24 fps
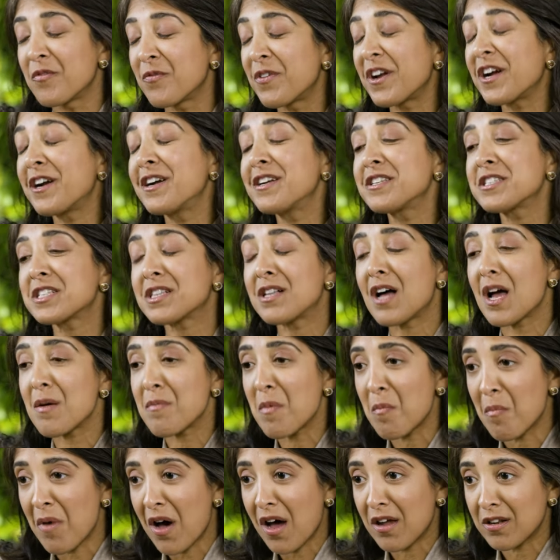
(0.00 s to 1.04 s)
various
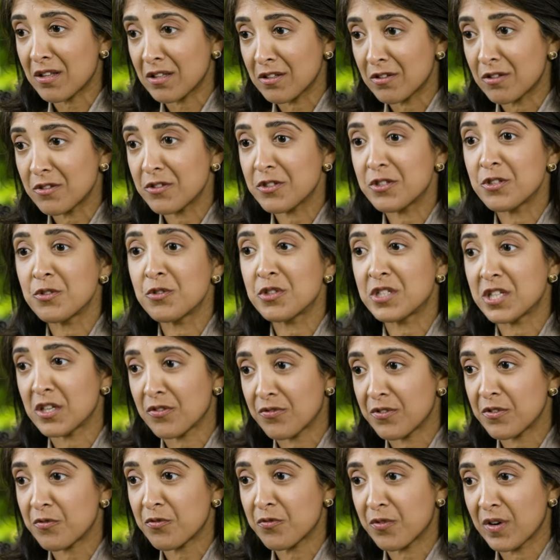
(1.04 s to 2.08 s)
climate modelers use
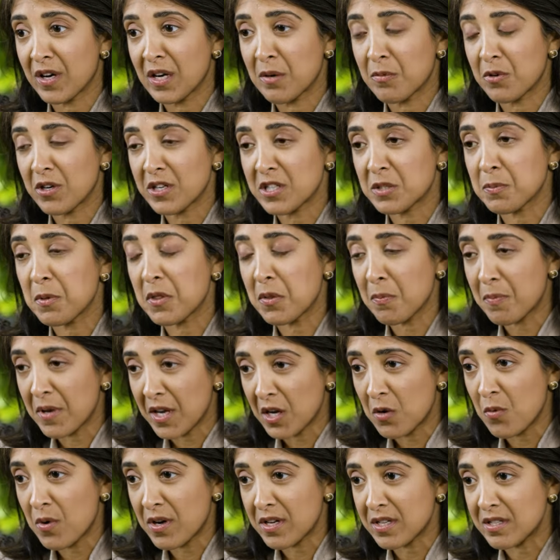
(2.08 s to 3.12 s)
different frameworks, but the
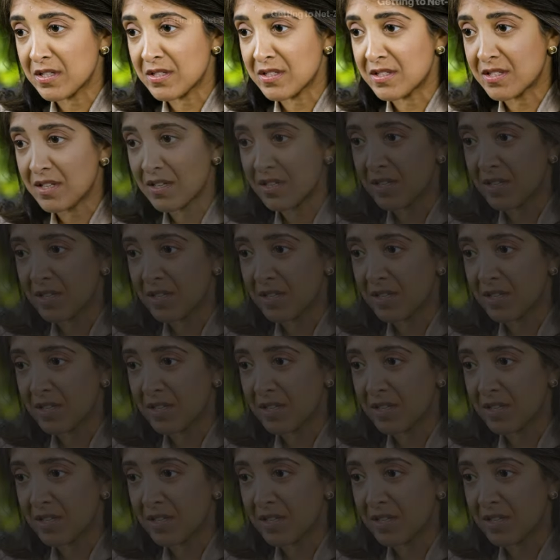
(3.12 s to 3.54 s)
big ones,